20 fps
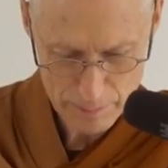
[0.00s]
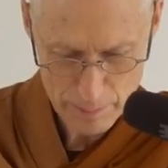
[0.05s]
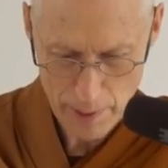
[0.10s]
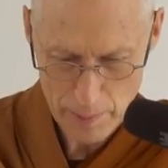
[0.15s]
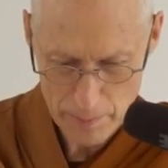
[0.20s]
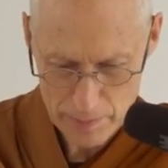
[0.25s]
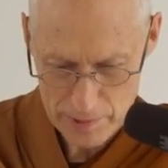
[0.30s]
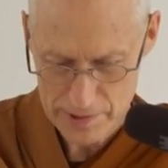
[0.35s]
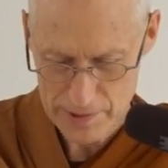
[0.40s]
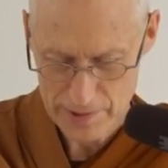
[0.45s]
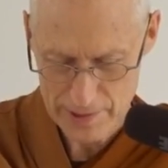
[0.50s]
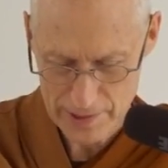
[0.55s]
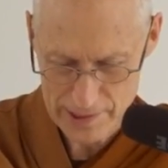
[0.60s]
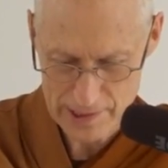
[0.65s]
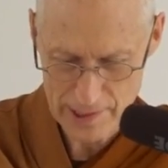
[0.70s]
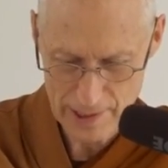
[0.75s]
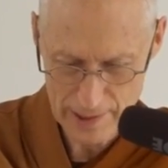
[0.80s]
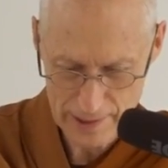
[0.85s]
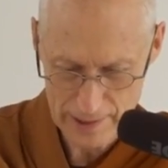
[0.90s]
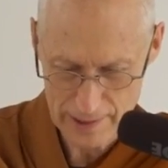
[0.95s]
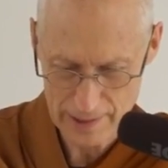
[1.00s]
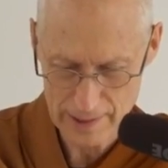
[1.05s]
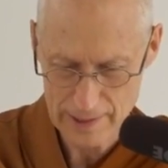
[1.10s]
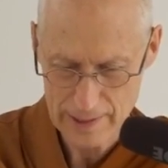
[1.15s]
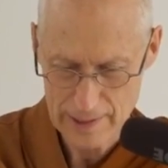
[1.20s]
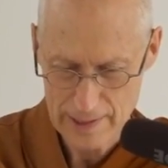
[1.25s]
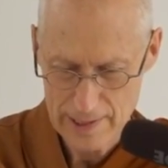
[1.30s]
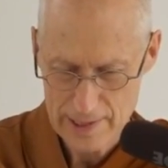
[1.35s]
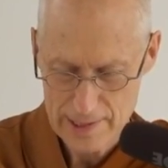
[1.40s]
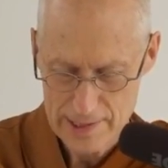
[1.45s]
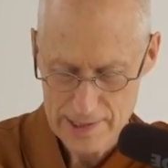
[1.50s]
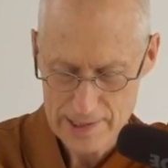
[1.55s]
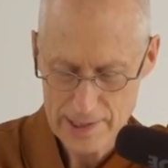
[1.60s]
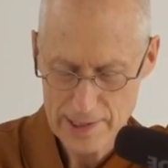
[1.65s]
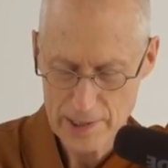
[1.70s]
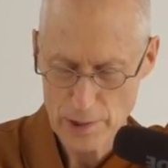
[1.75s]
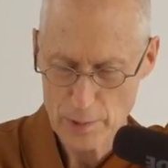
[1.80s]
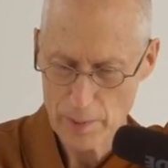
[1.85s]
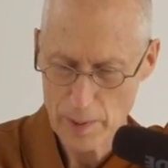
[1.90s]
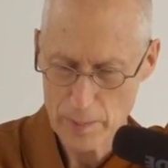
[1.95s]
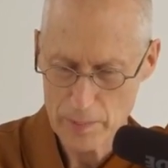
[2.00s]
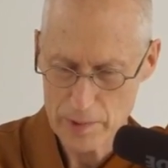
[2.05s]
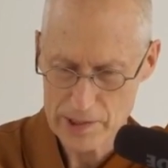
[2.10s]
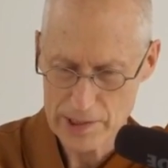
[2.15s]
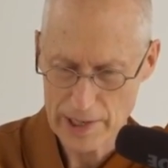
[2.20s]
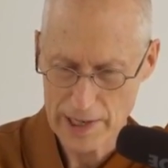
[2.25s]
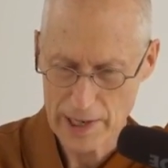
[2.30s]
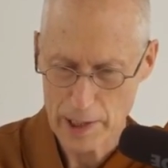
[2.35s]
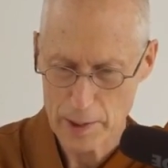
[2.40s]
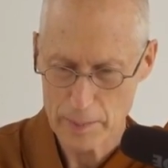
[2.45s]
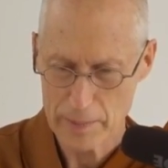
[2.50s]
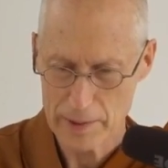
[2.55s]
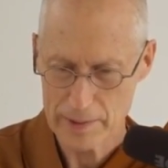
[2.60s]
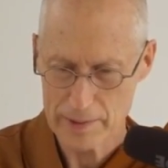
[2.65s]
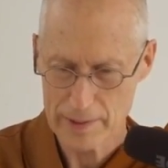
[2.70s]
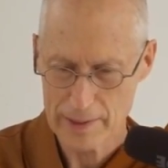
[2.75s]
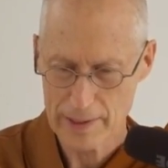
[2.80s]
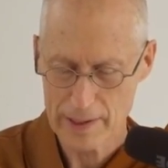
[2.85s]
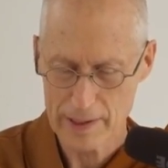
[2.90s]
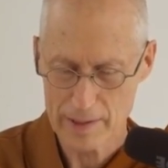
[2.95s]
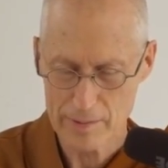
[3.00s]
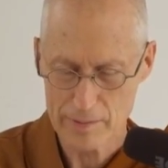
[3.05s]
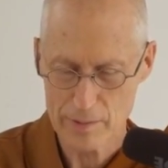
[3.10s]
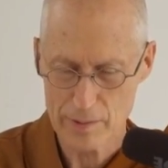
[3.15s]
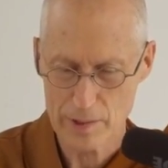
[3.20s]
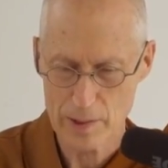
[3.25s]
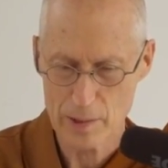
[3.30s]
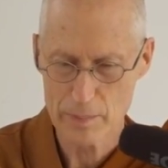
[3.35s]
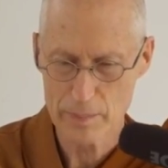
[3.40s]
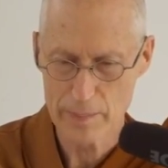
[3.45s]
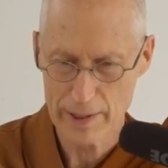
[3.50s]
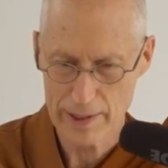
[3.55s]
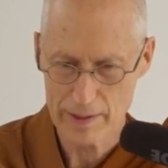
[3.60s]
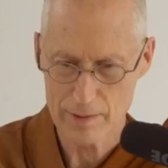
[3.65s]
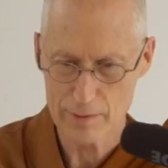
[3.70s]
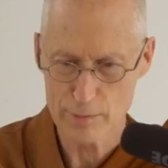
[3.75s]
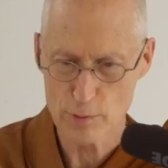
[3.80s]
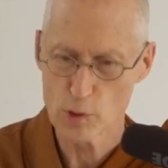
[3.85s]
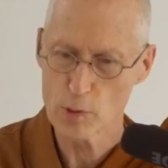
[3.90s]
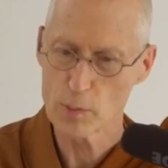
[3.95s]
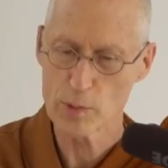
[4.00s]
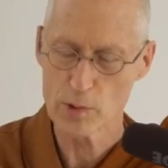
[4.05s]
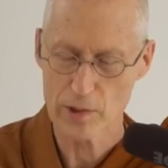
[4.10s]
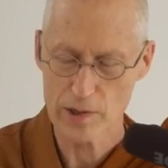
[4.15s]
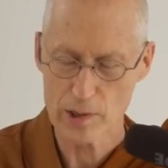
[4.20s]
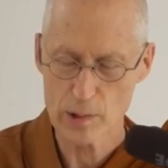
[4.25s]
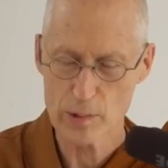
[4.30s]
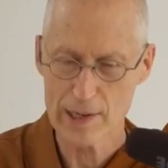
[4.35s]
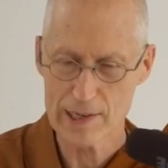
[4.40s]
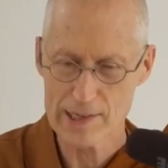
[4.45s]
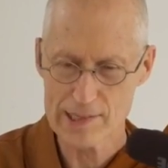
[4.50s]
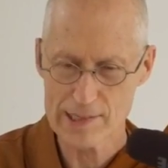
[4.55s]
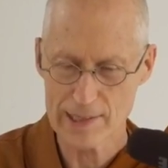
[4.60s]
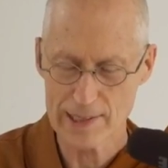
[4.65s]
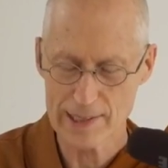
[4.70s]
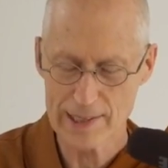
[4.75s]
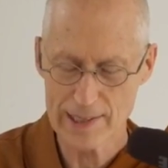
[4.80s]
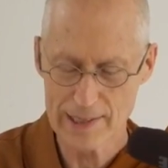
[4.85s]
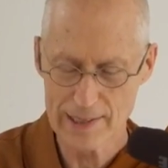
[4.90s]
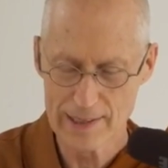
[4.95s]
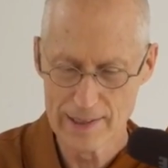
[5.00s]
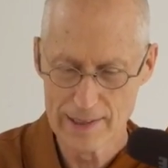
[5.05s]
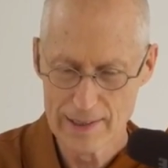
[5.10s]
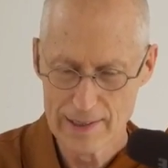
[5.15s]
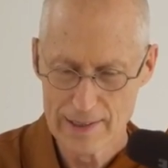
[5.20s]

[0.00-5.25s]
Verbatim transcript: members of the Sangha senior members came and kind of made a formal request that he